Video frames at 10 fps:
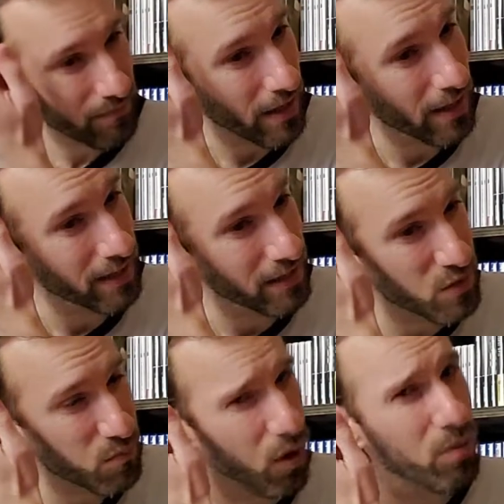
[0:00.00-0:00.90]
And
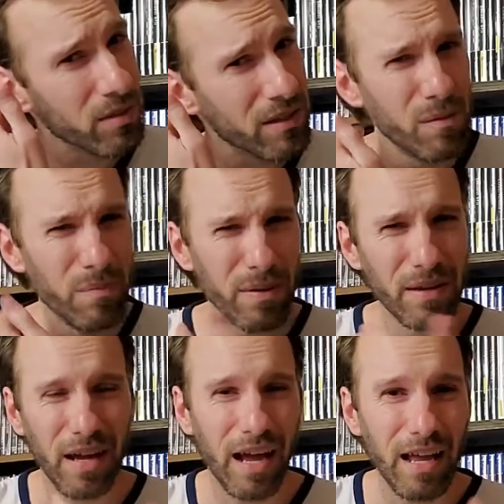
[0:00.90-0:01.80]
it's probably gonna
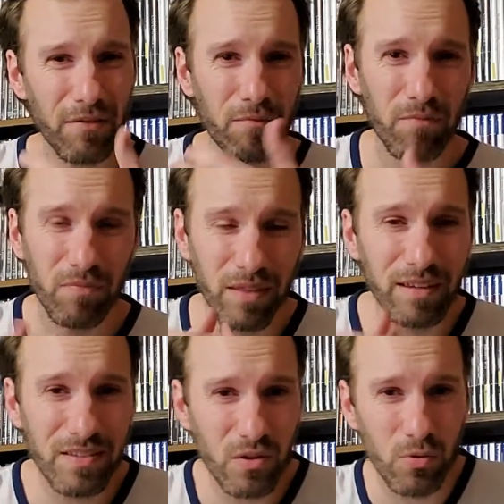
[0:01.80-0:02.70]
be I
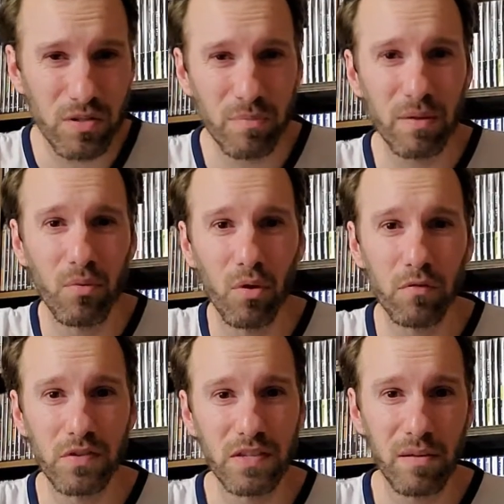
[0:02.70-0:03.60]
think it's going to be more
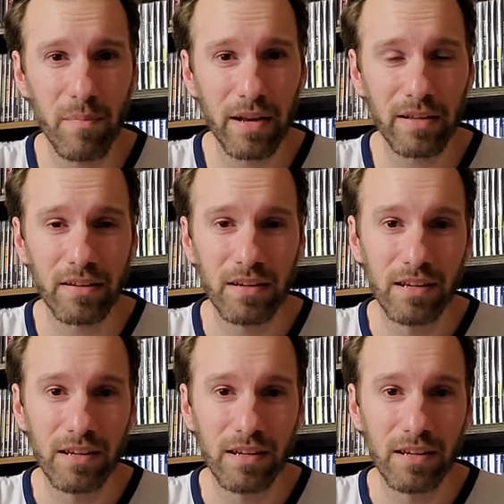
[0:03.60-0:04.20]
of a cinematic